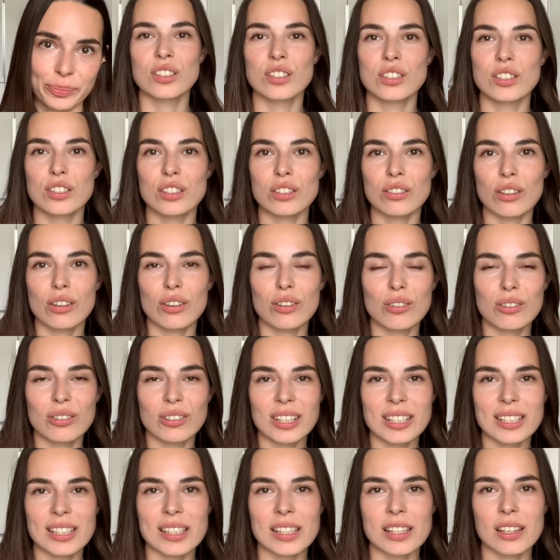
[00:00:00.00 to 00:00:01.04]
So
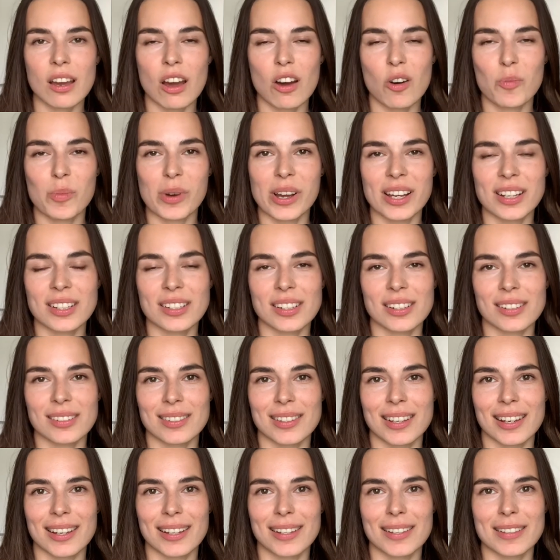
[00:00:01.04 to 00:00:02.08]
let's see how my data
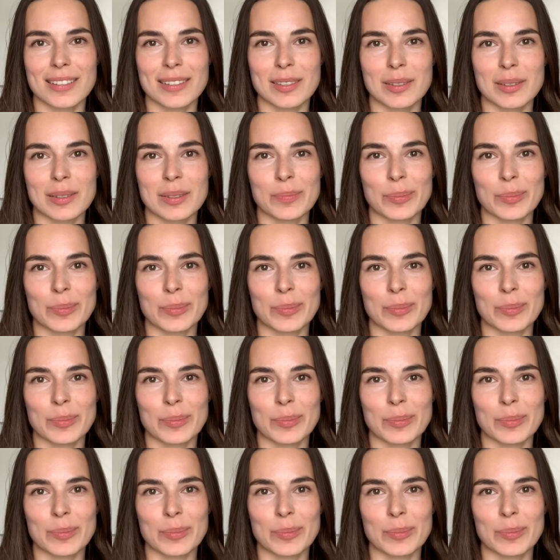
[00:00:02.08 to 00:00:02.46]
science